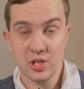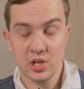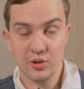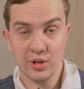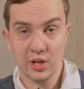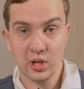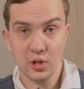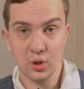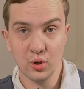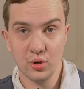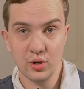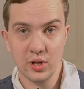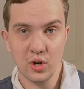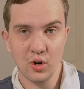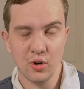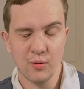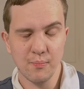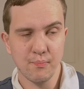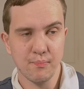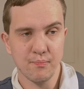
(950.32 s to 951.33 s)
that are included
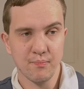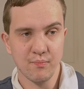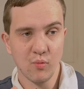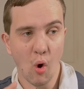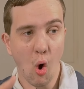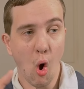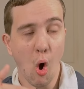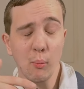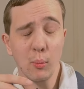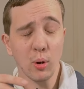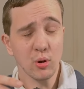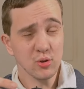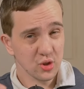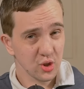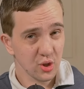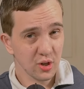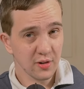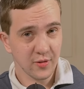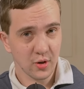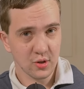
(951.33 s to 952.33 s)
are almost
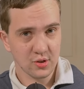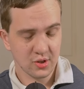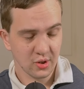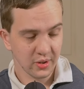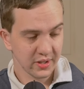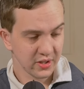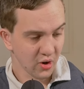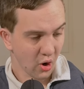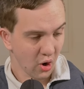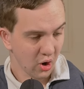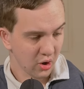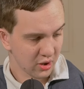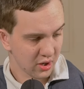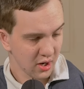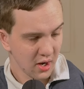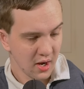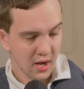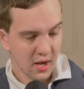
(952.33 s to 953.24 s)
universally dark.